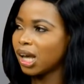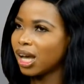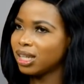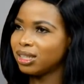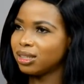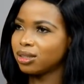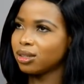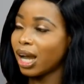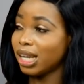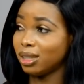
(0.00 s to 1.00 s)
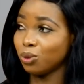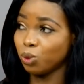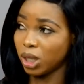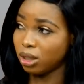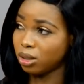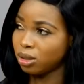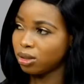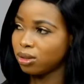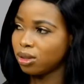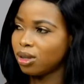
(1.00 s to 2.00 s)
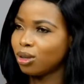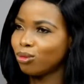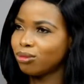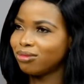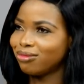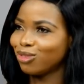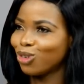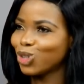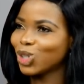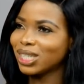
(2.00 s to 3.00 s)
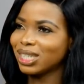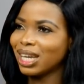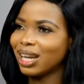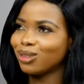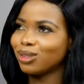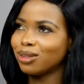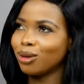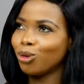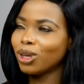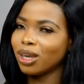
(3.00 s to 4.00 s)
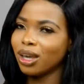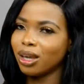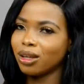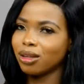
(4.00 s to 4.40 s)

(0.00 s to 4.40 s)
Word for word: and I didn't win, God just decided to say, okay,